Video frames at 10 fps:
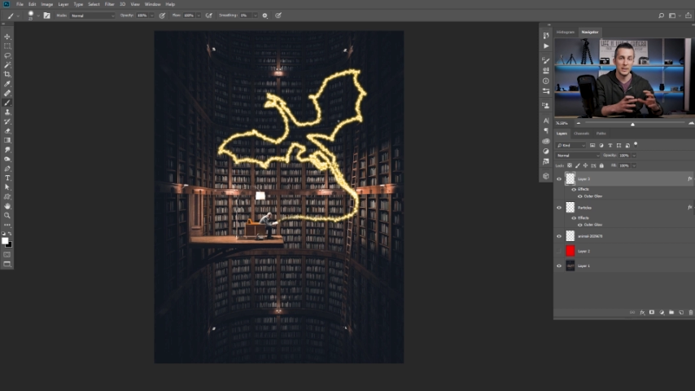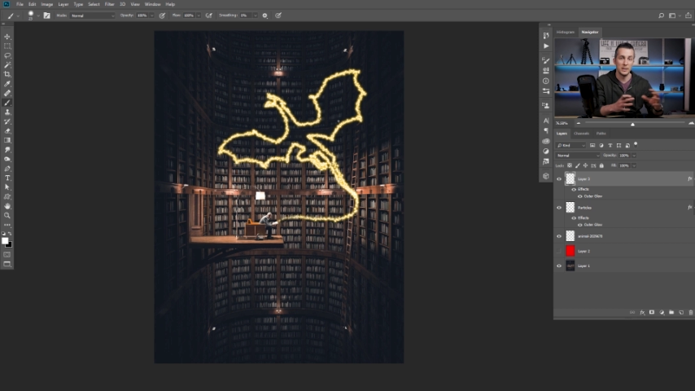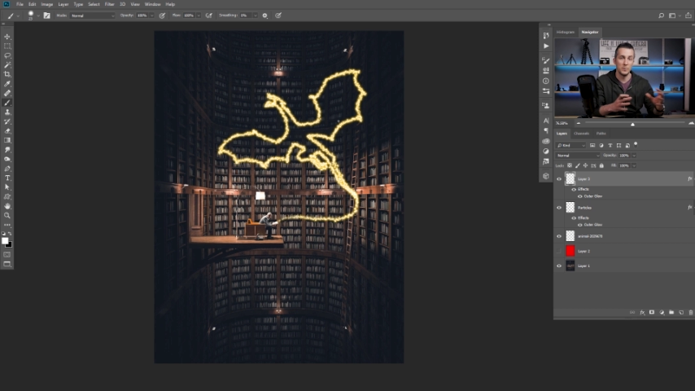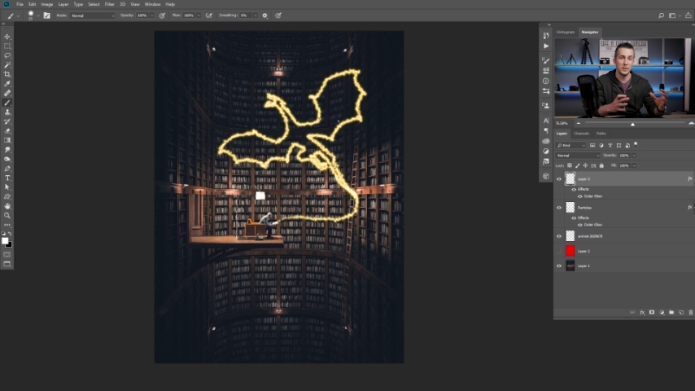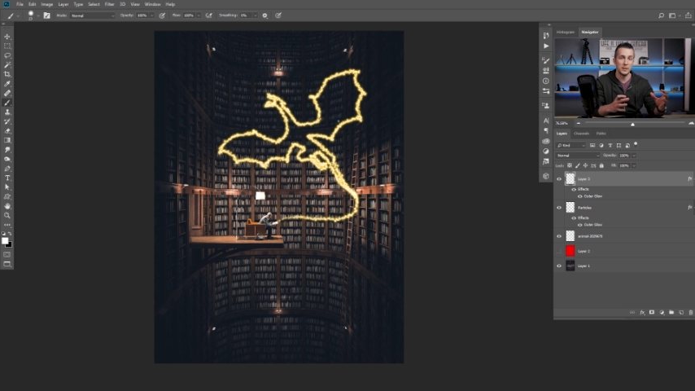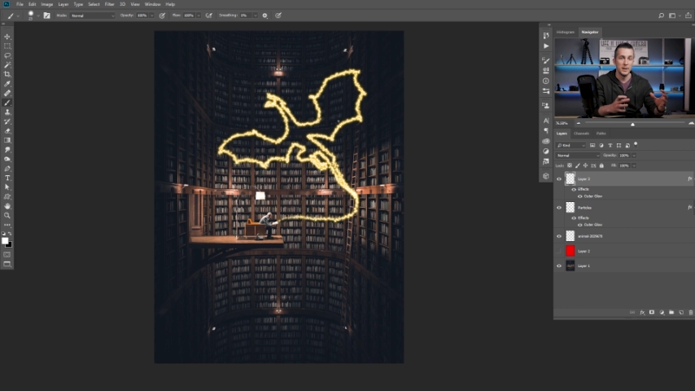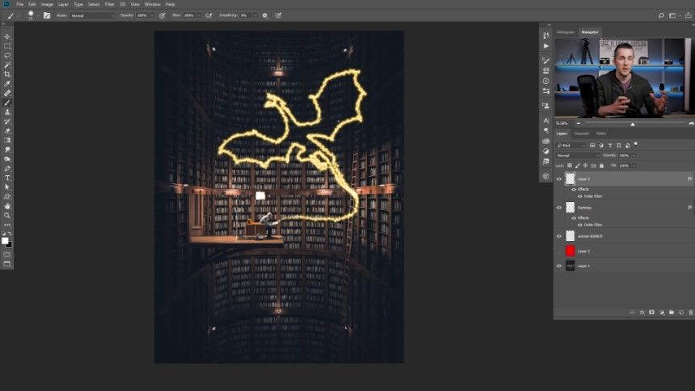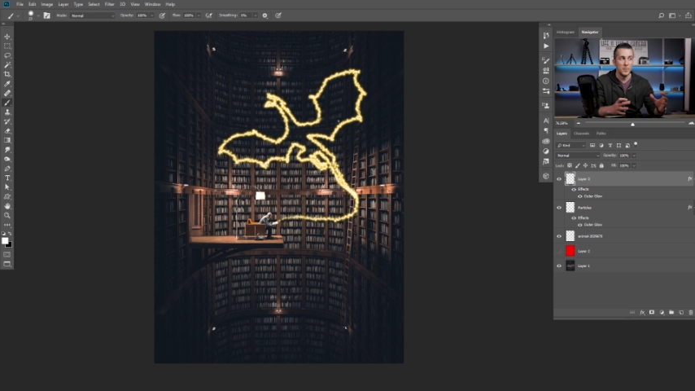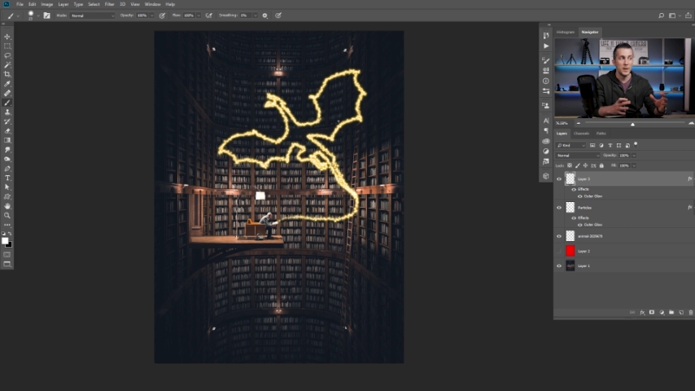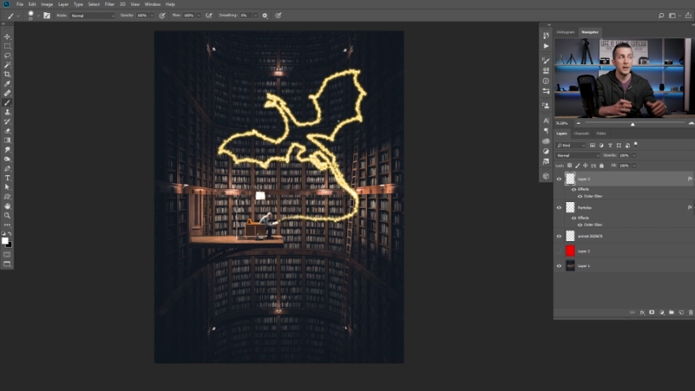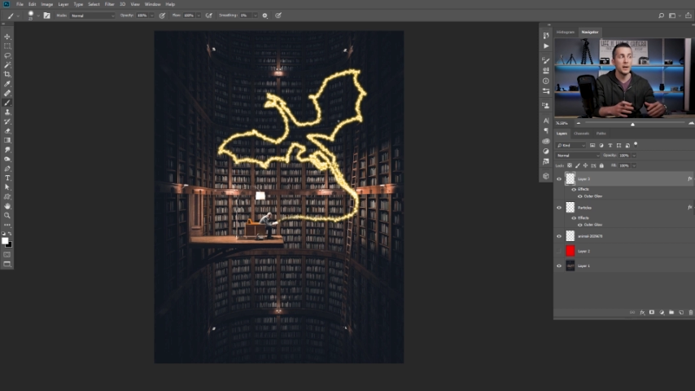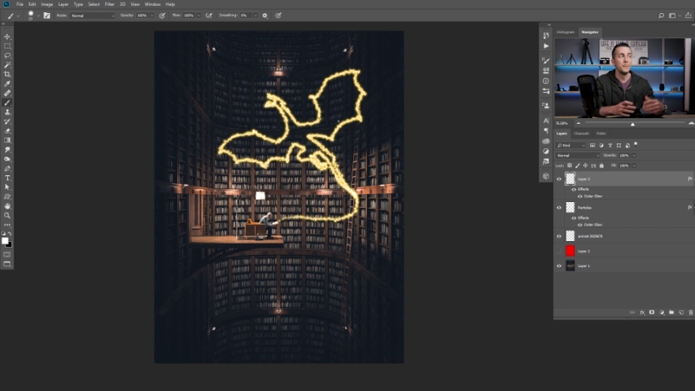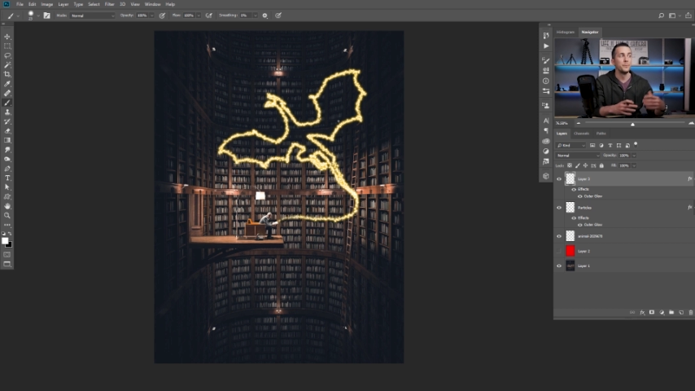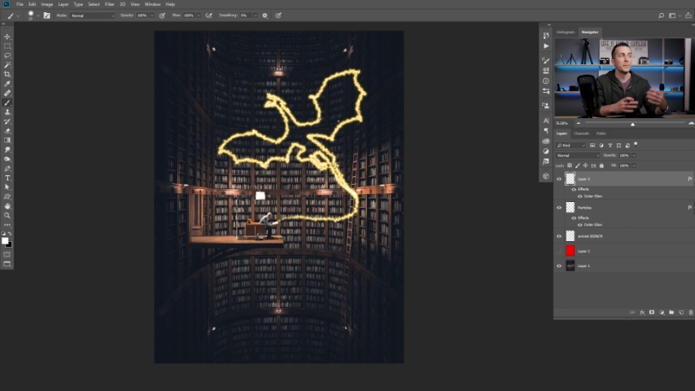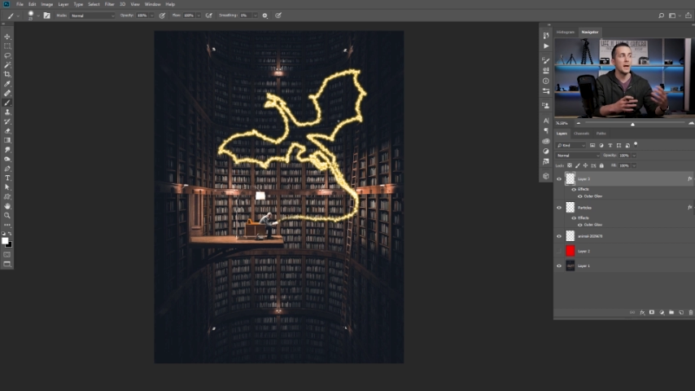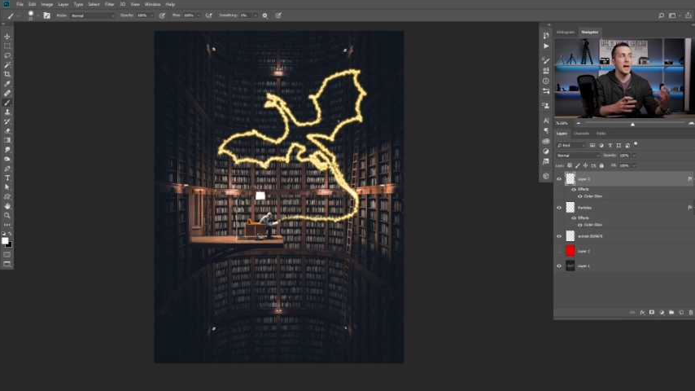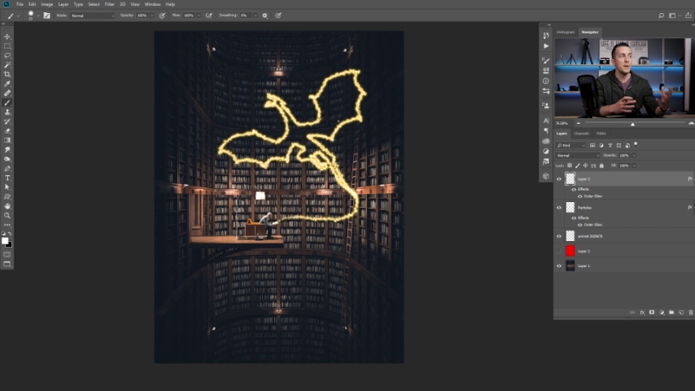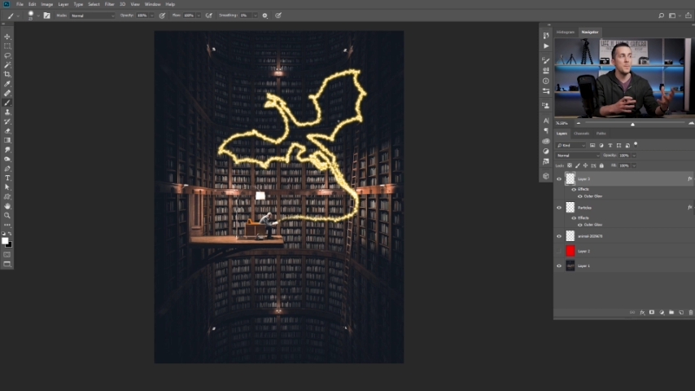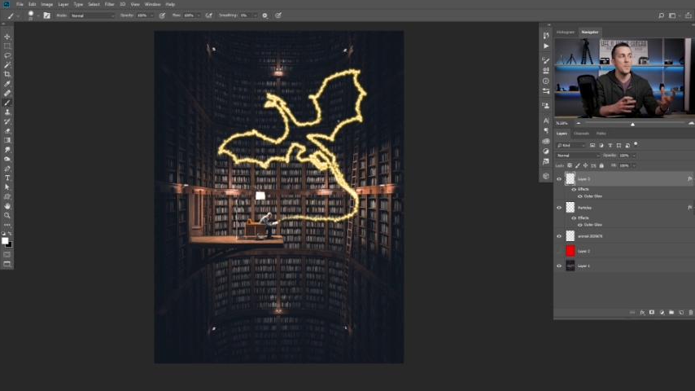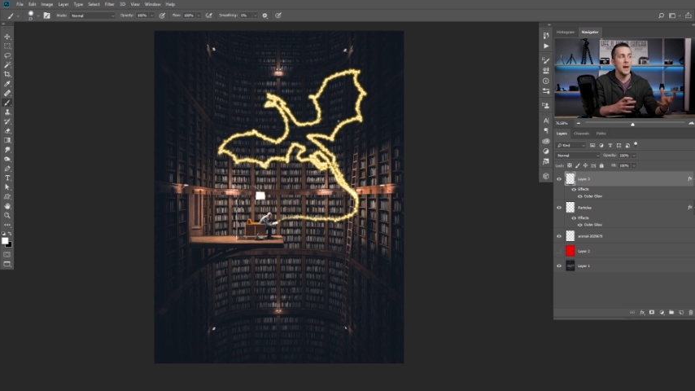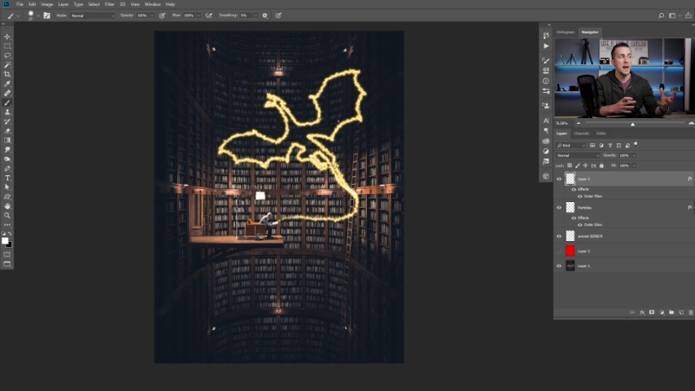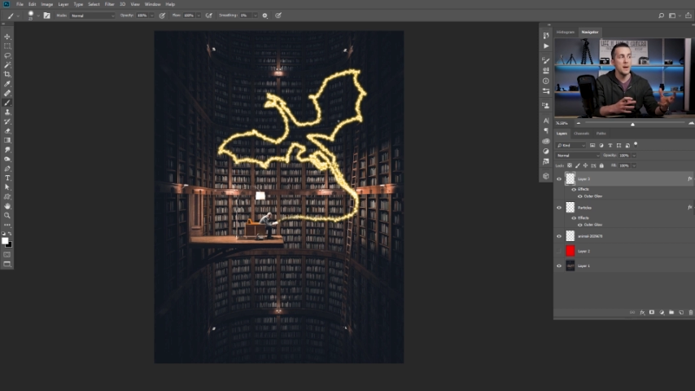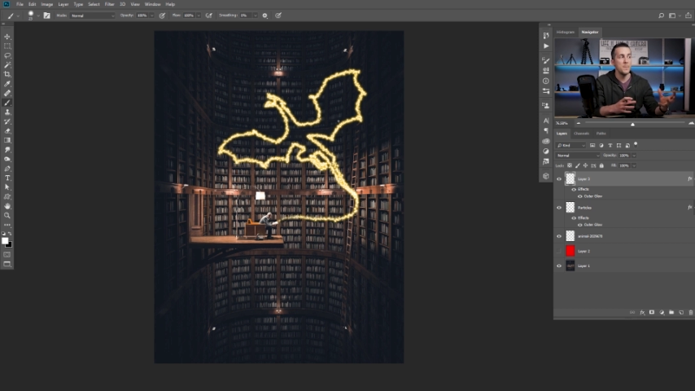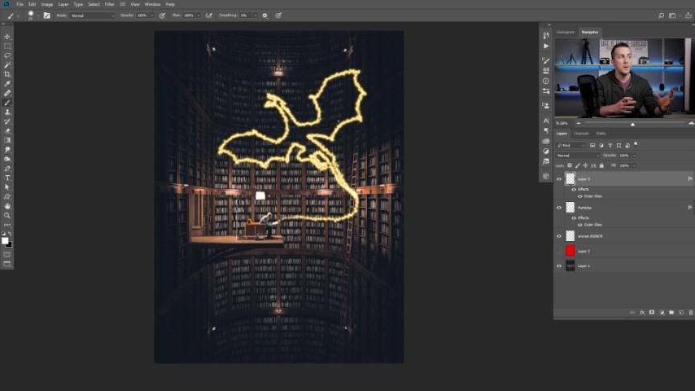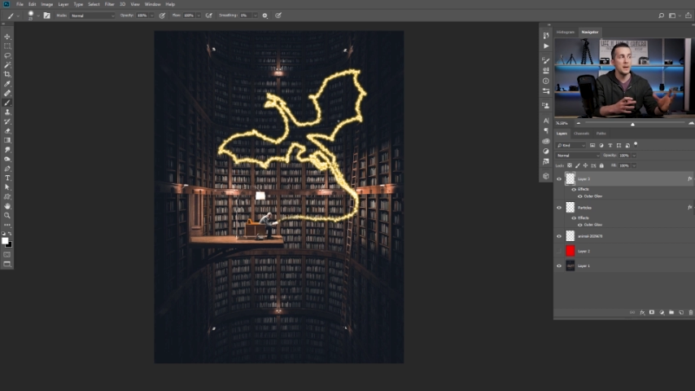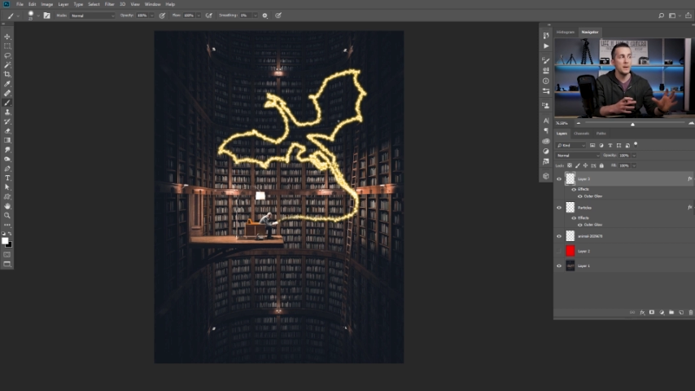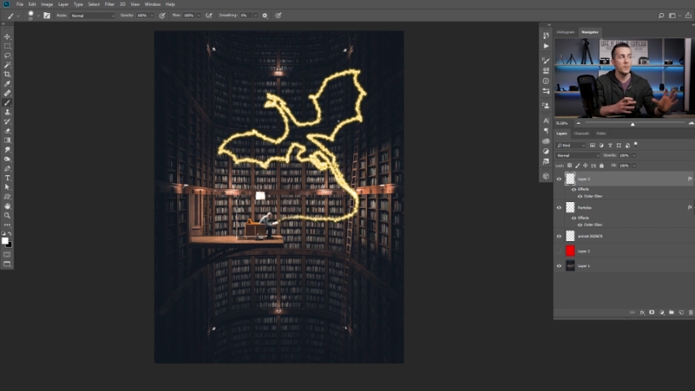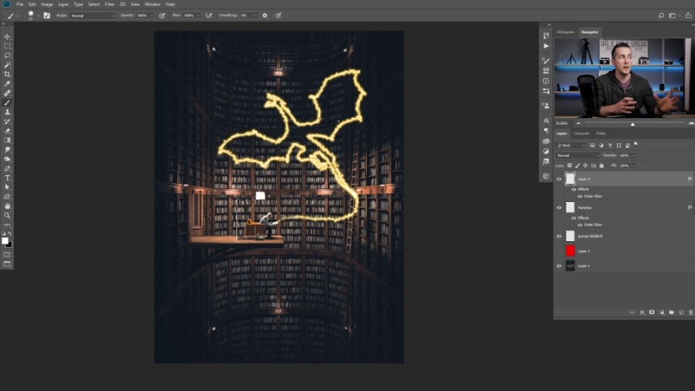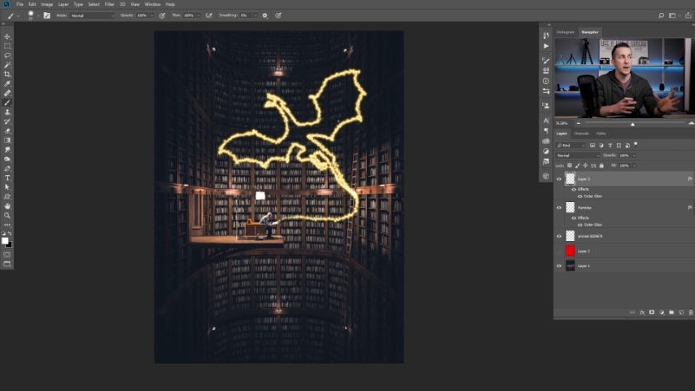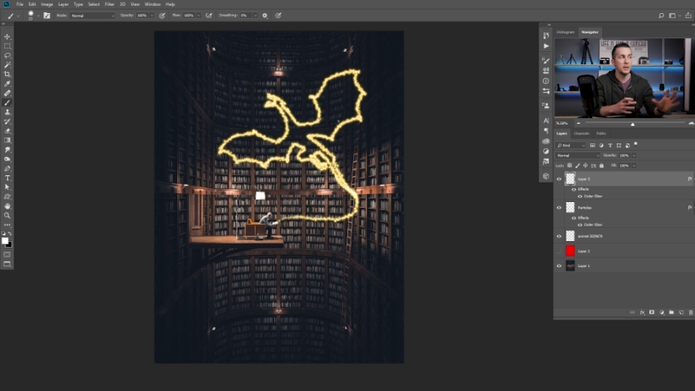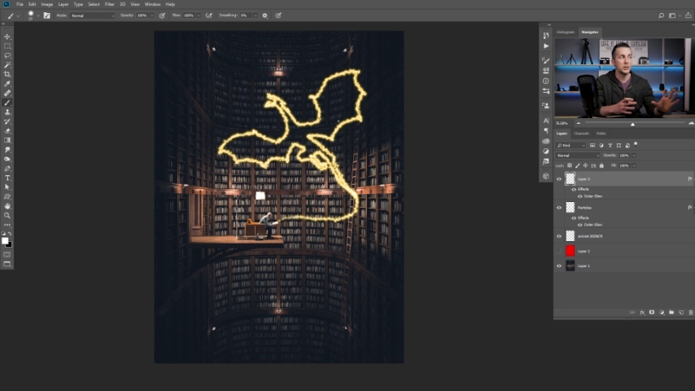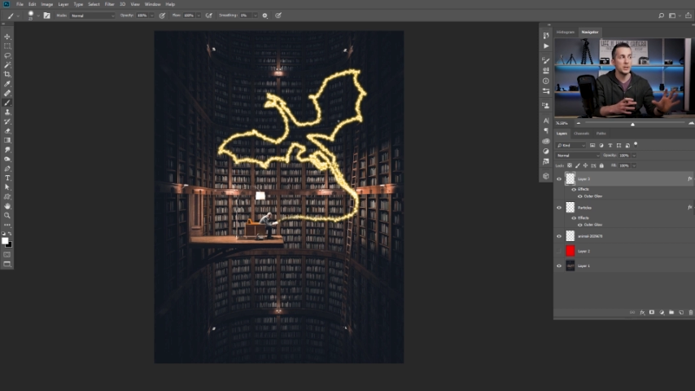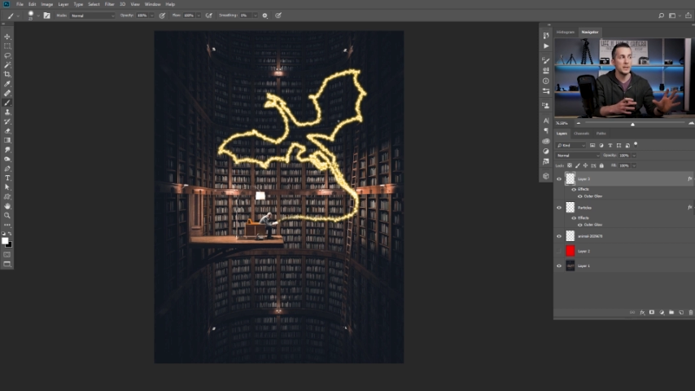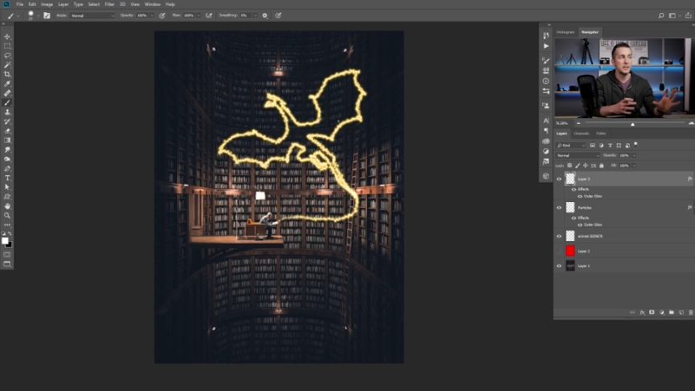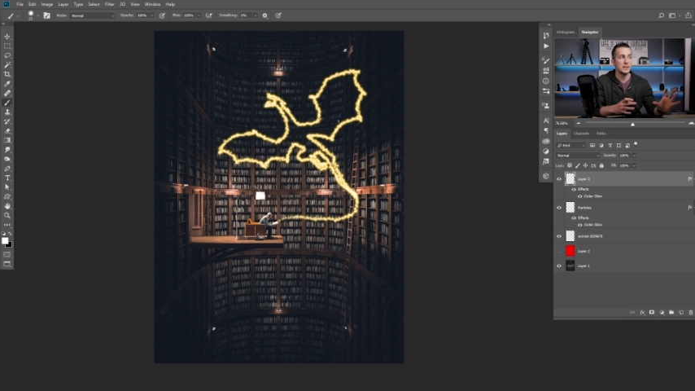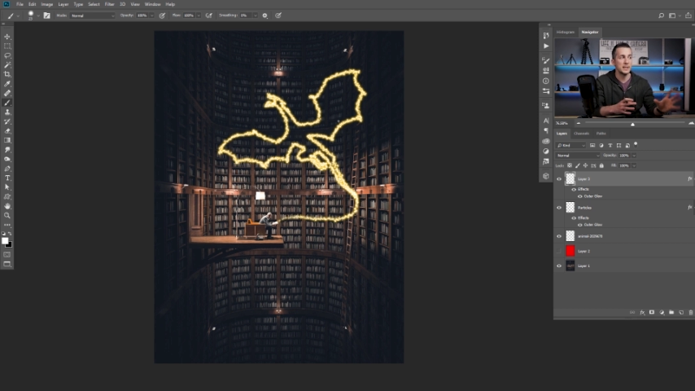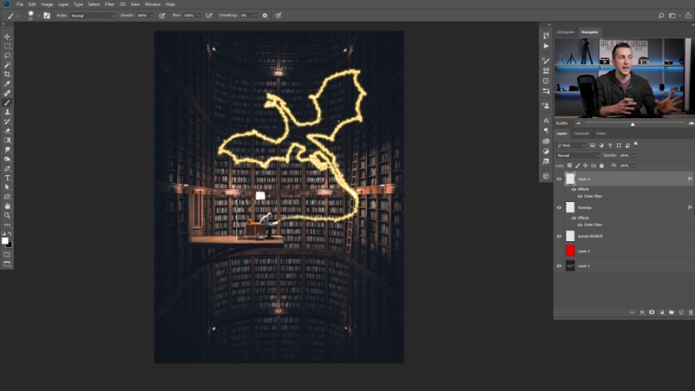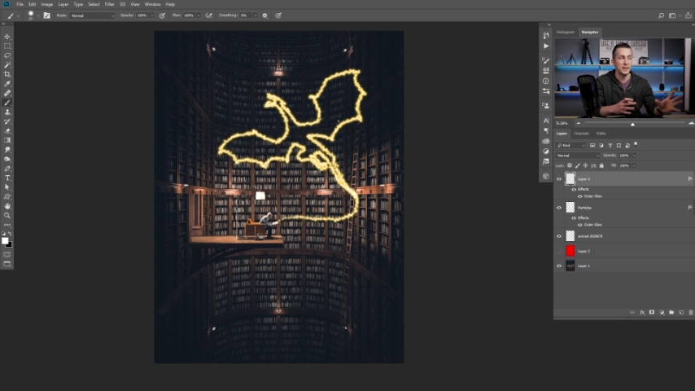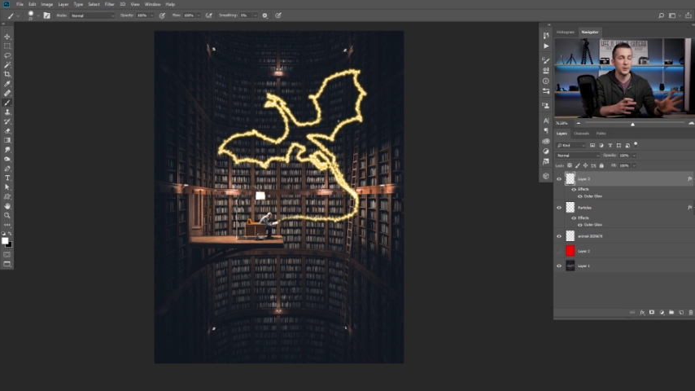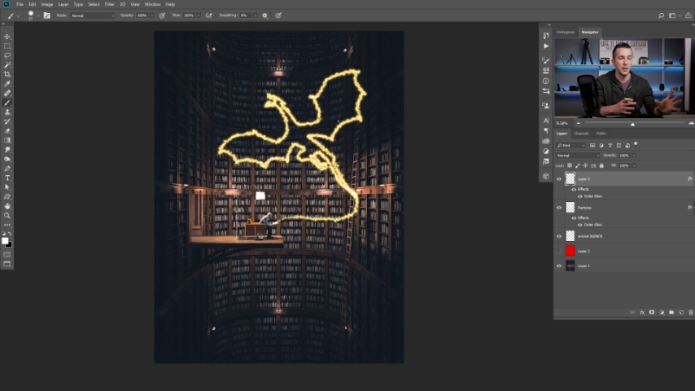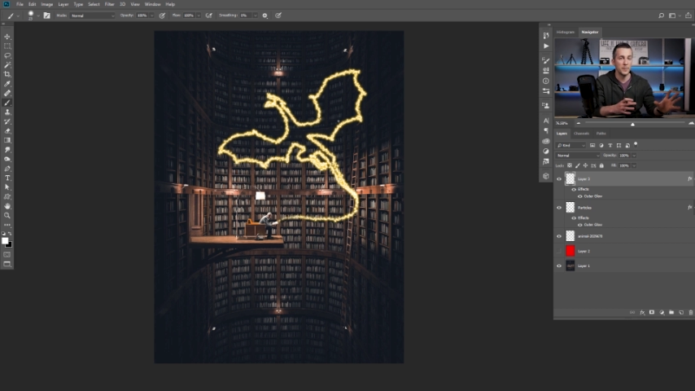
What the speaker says: Nobody's mouth can be seen.